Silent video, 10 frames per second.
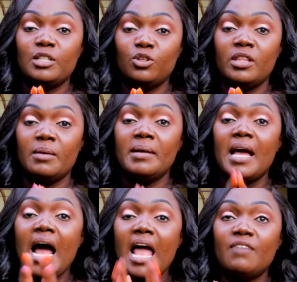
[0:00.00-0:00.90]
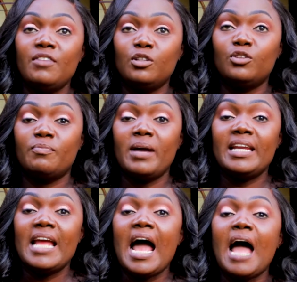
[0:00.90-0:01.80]
I told them, I have a lot of
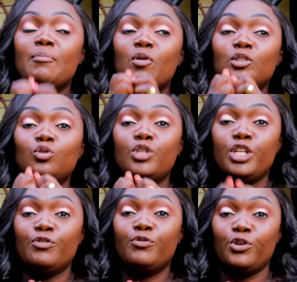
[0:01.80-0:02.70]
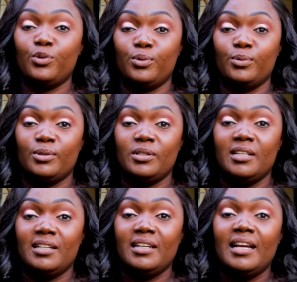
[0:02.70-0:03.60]
money. I'm going to give you.
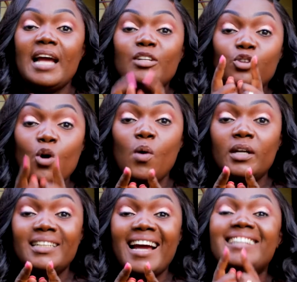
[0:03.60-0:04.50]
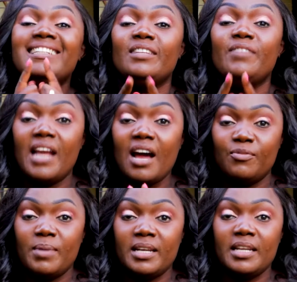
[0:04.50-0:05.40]
And you know what? I didn't even
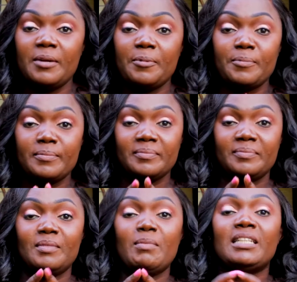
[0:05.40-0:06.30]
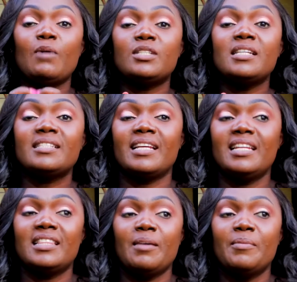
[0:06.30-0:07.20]
have money. But I was just
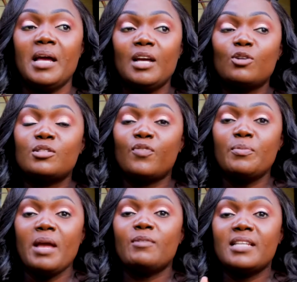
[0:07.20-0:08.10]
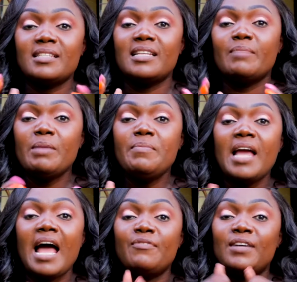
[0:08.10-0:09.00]
telling them, because for me, I was just thinking,
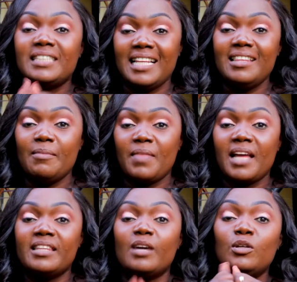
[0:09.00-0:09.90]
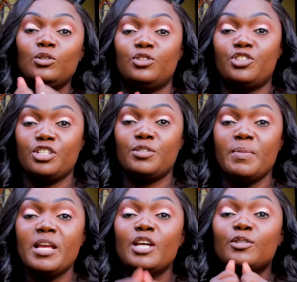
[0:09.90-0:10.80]
maybe if I tell them that, they're going to treat
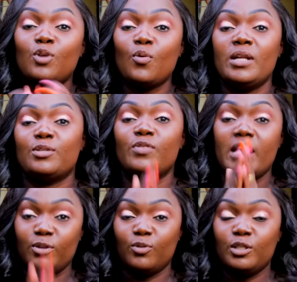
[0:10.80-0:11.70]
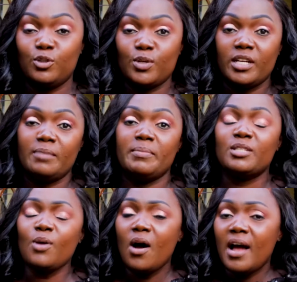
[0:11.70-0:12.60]
me so well, so they're not going to kill me.
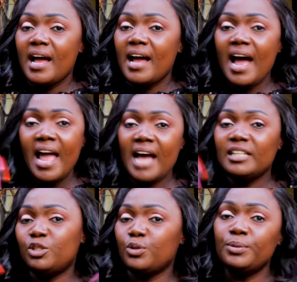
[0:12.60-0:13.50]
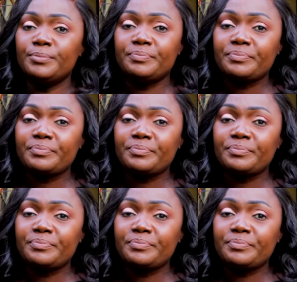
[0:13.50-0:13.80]
So I had to.